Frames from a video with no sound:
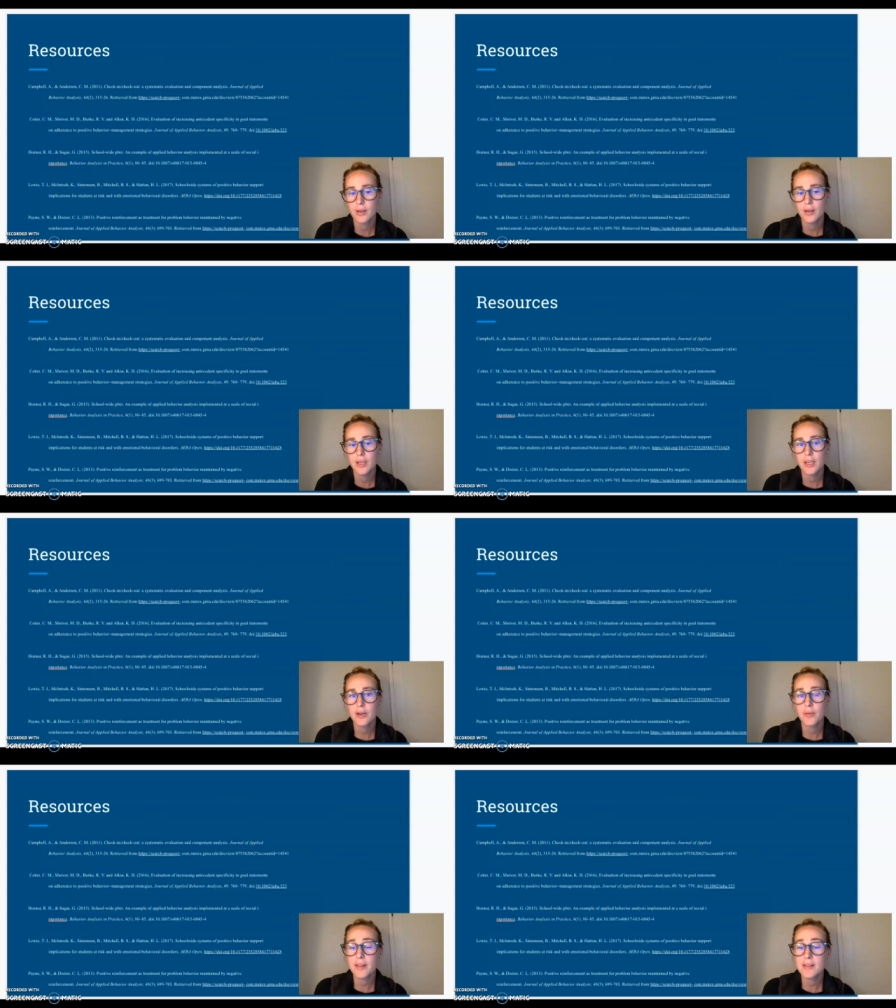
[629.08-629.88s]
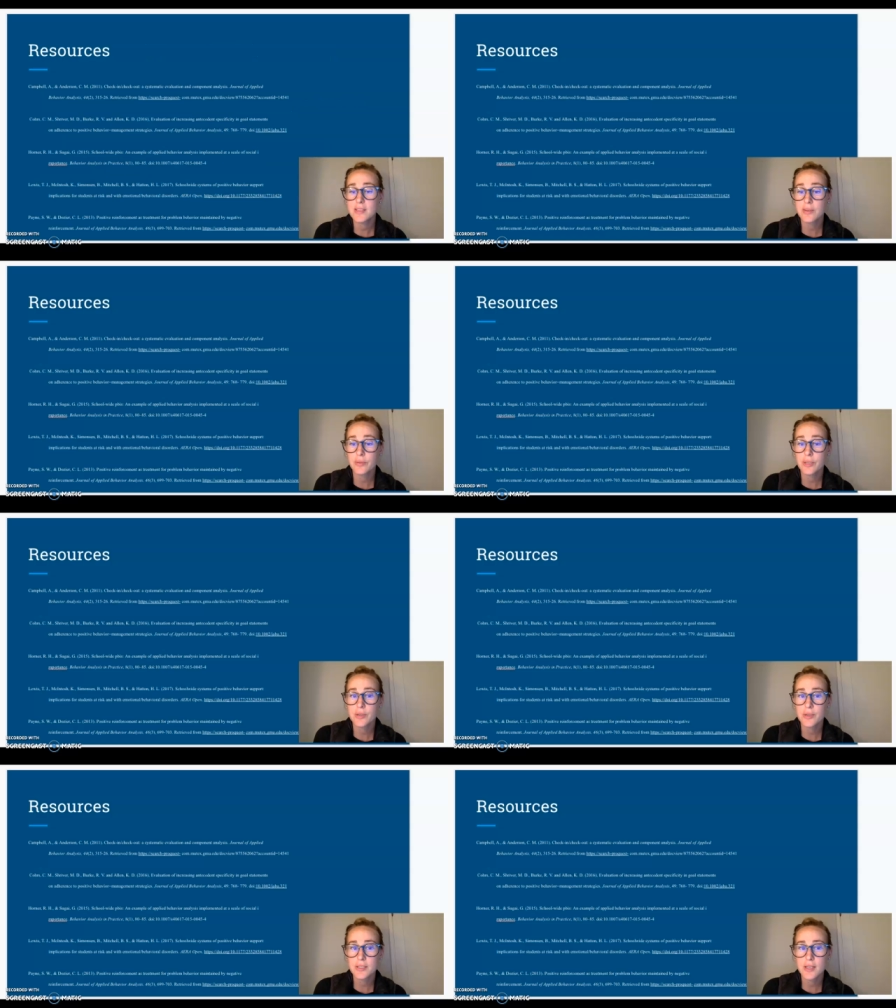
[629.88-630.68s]
Here are my list of
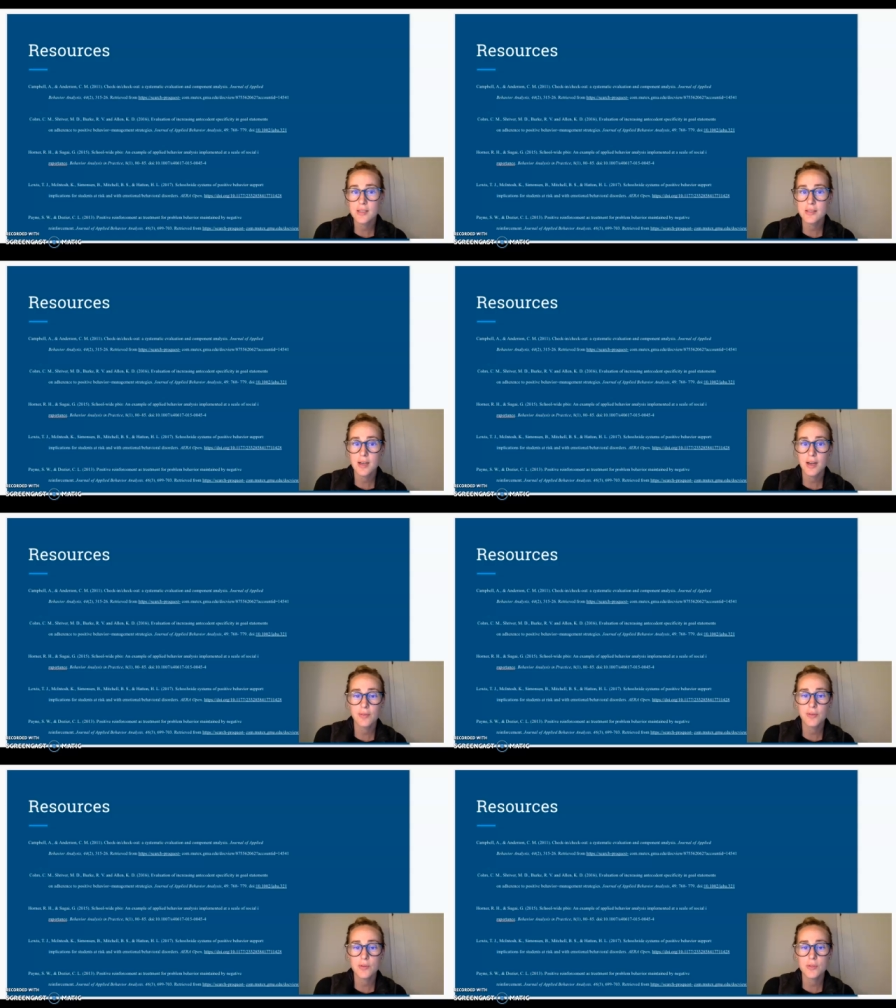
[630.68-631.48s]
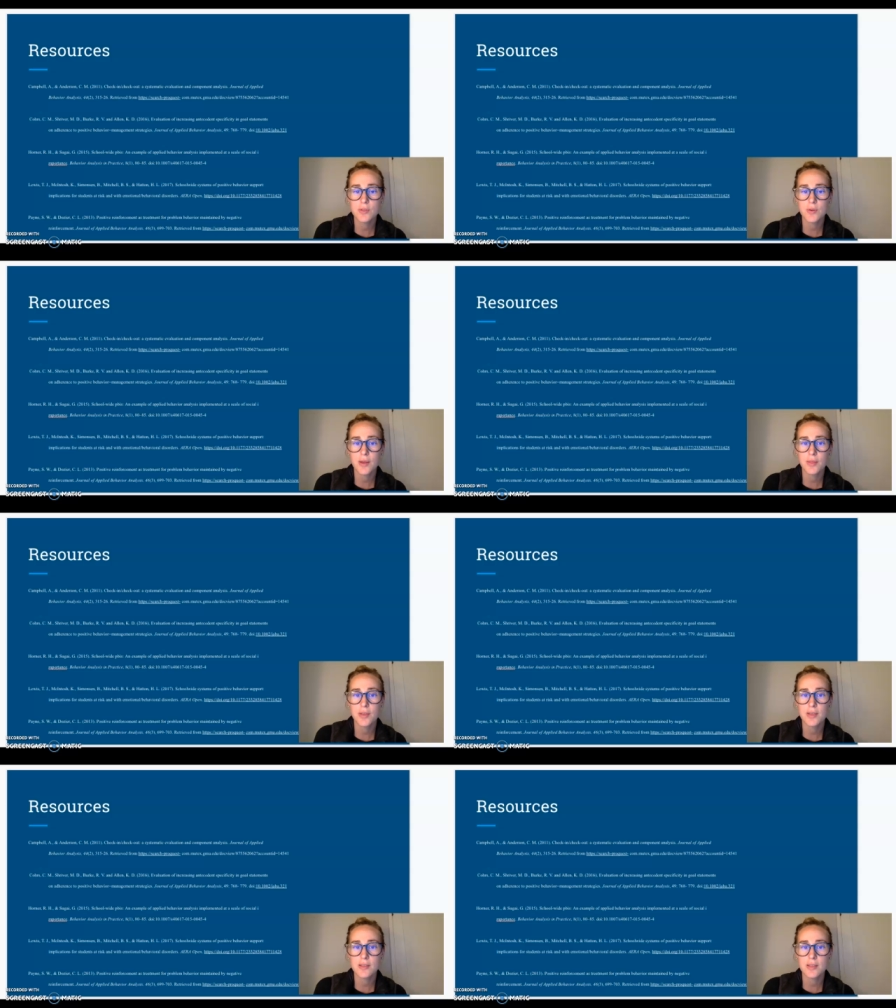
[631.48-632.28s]
resources that I've used throughout
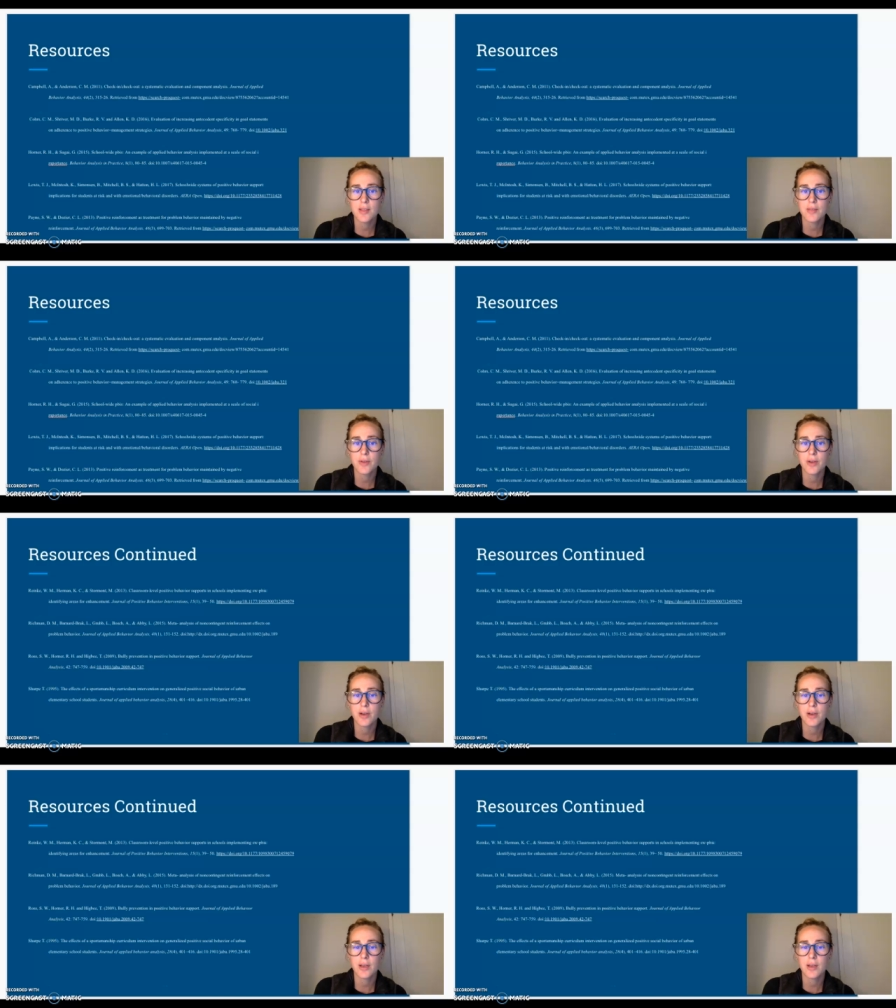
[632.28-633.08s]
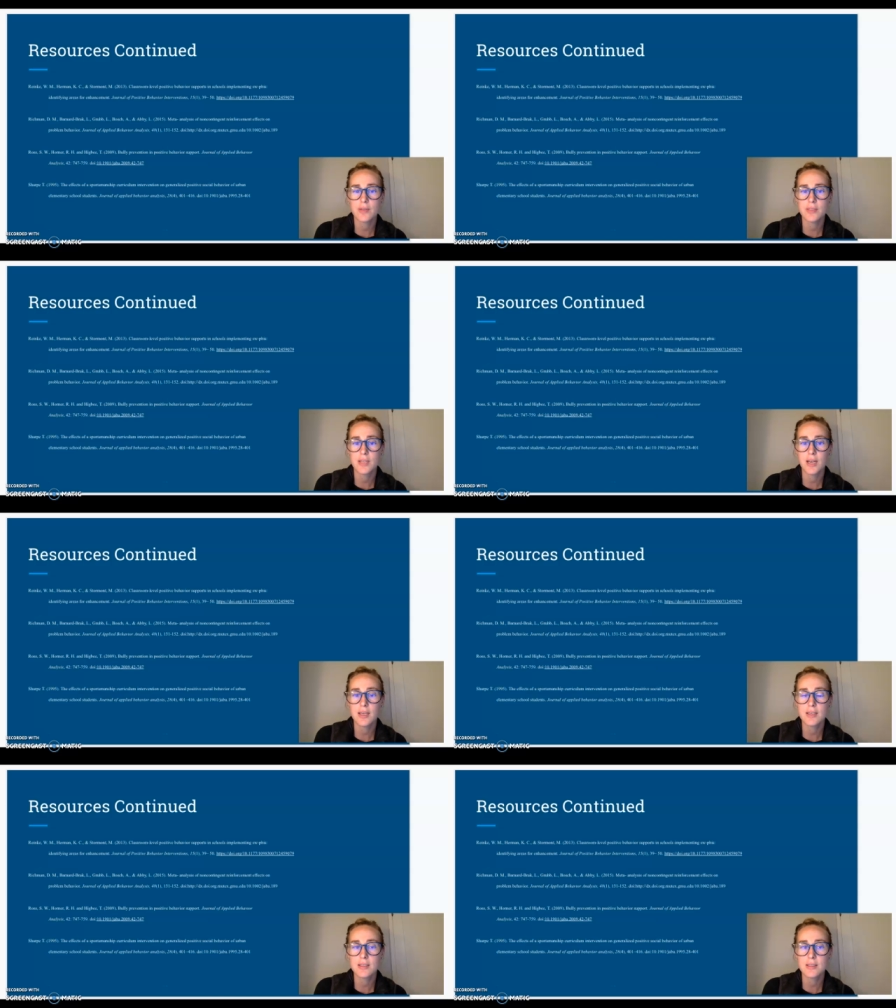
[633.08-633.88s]
this and the variety of
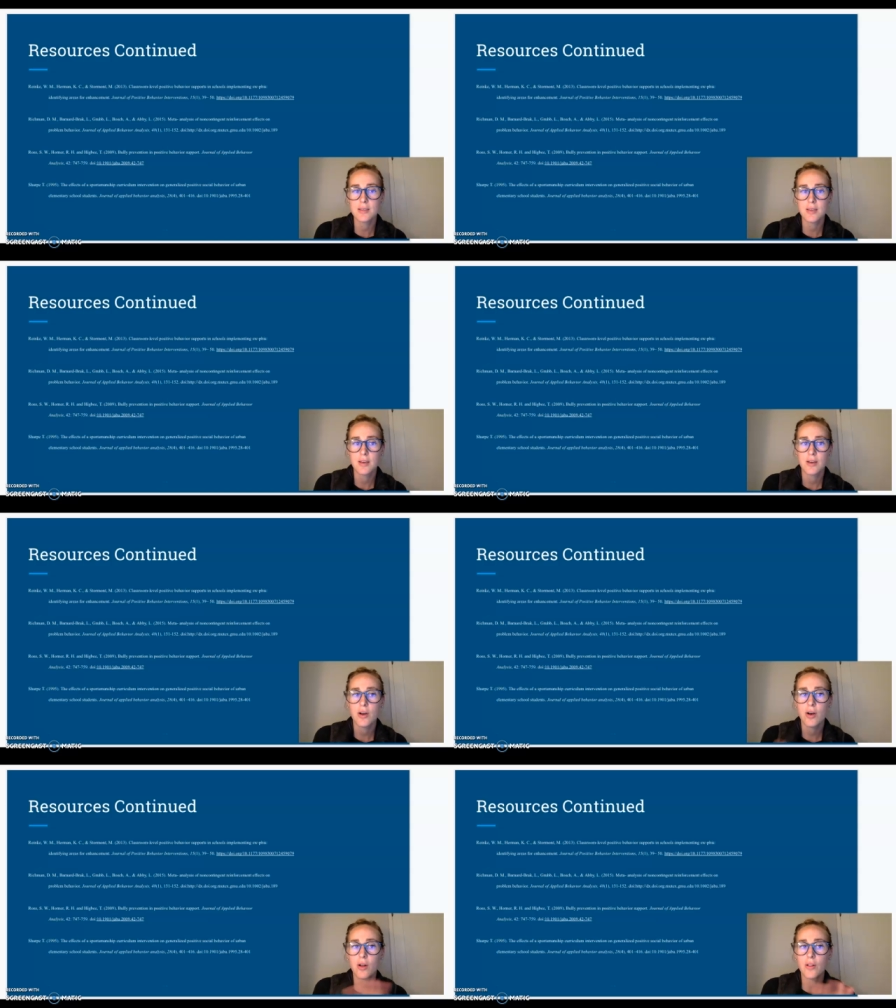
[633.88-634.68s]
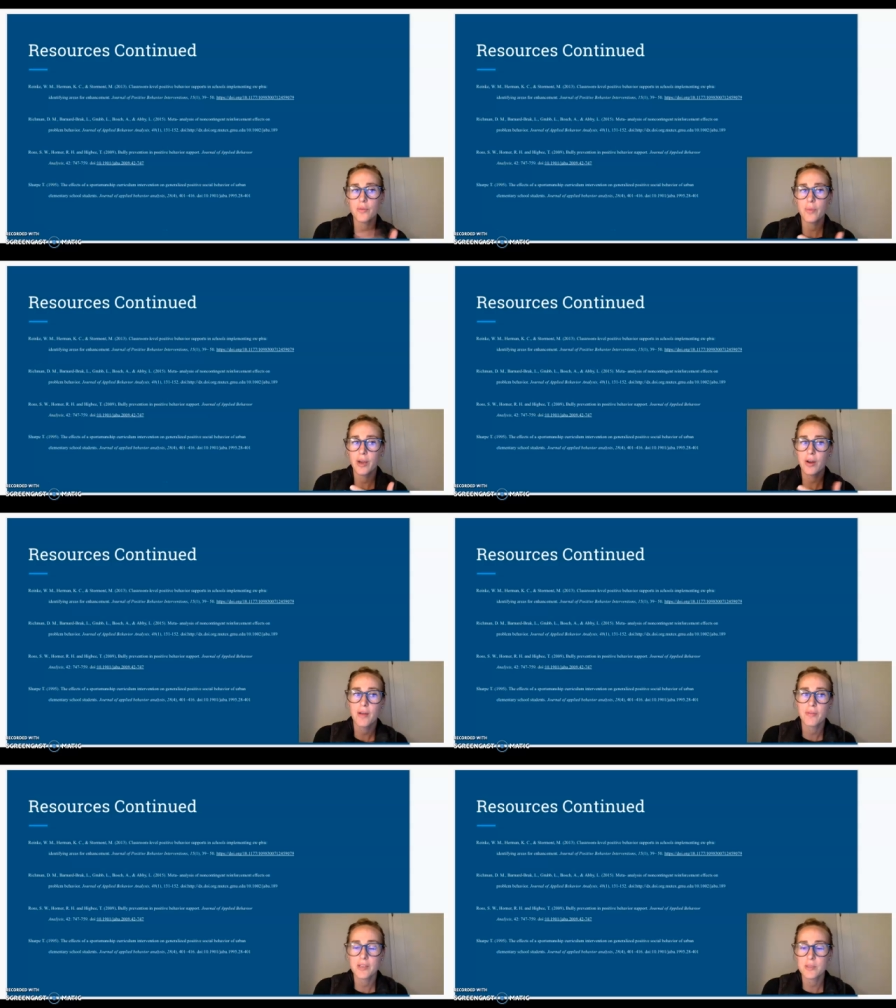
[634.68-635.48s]
studies. All of my
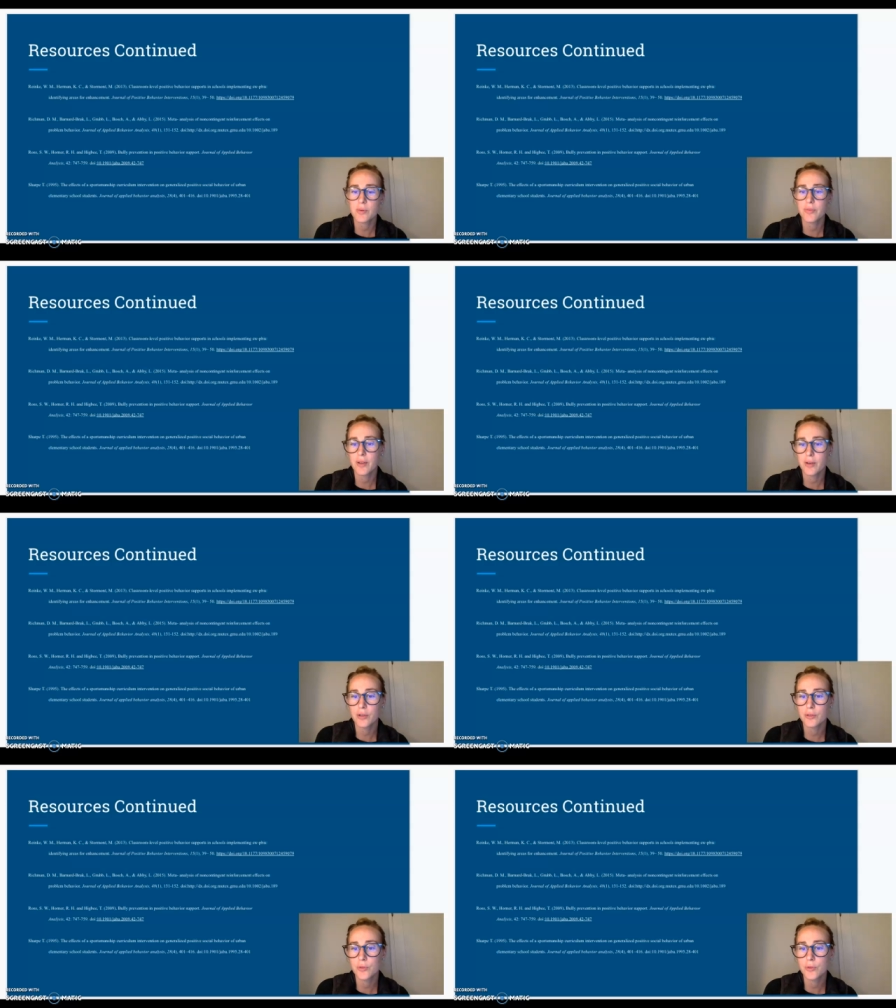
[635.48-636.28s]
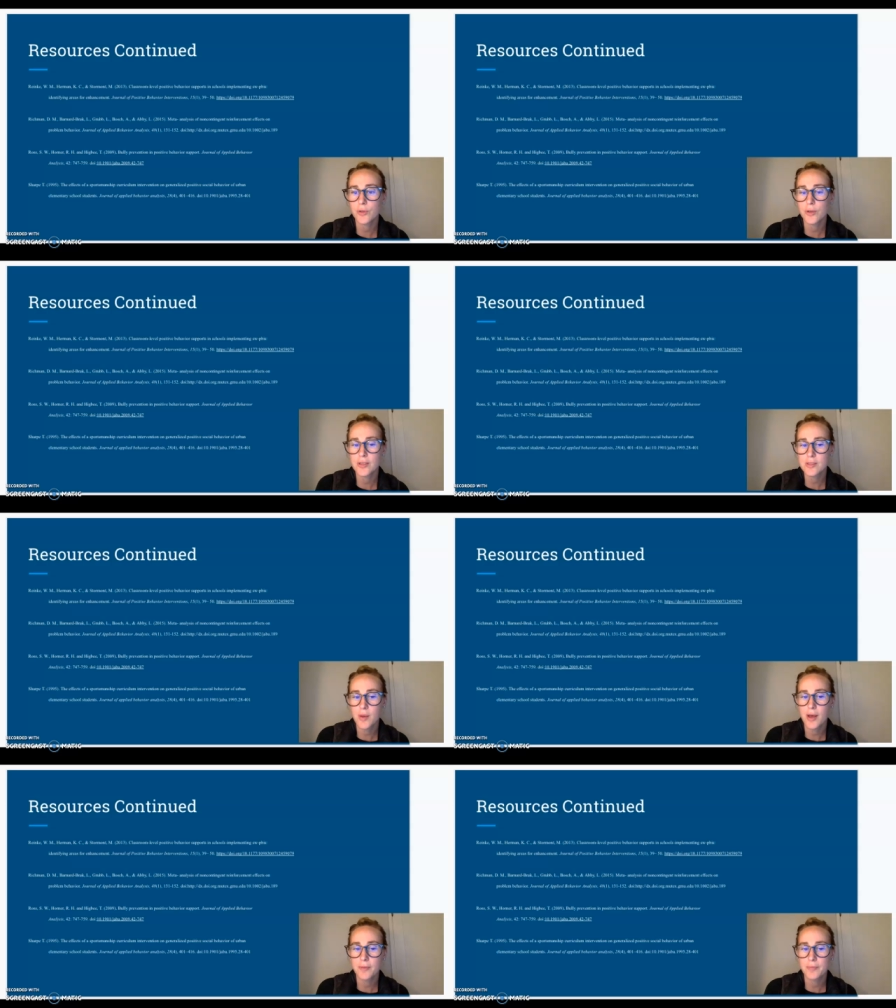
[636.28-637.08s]
graphics were found on Google as
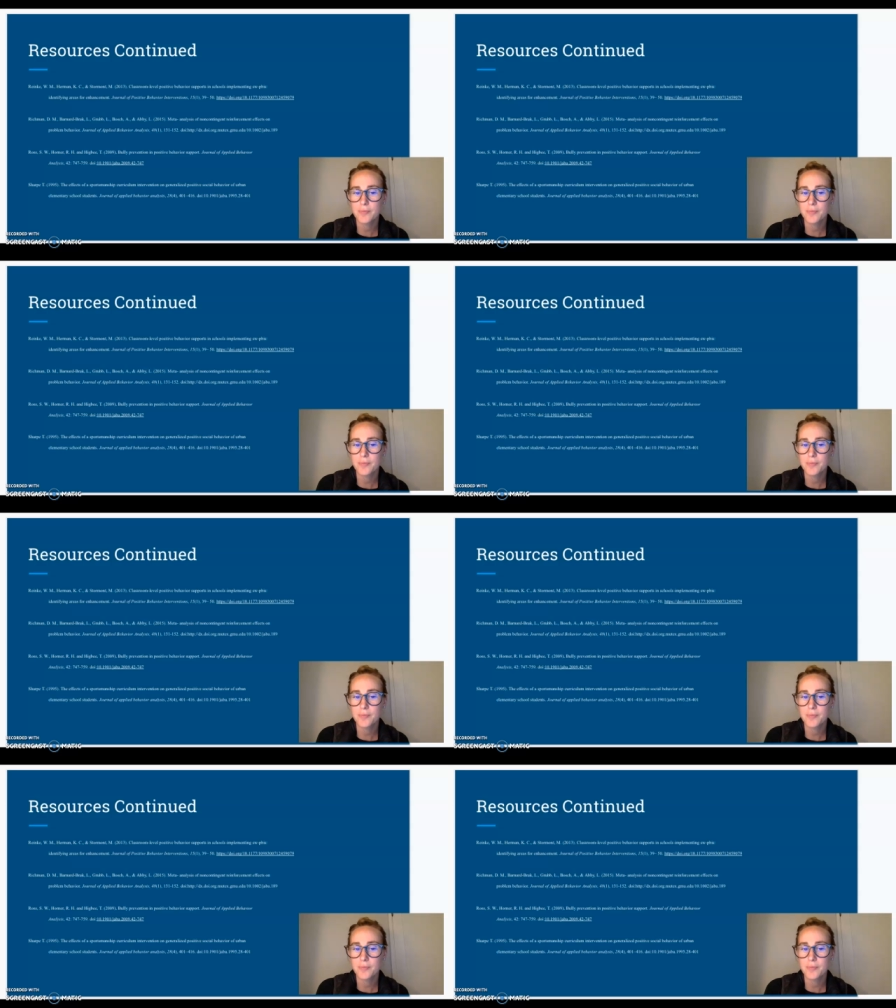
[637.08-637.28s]
well.